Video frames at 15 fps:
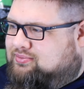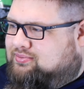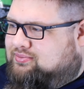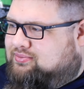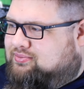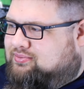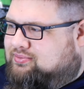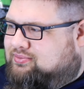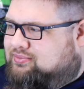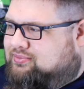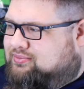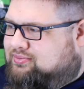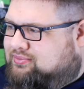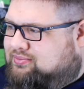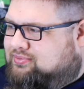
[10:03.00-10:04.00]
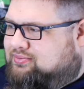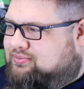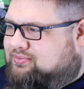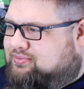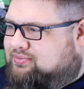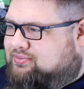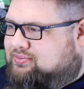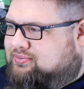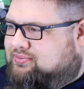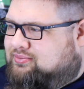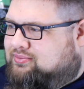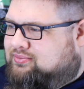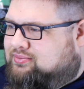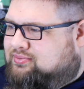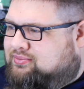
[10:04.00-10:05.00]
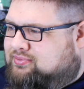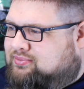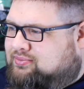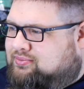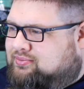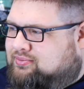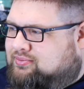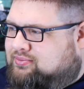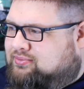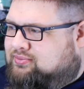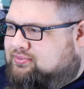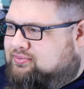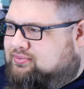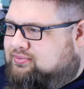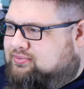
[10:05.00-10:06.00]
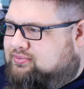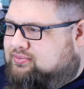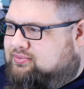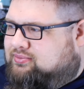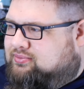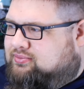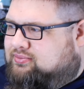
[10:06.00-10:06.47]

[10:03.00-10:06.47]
No words are spoken by the person on screen.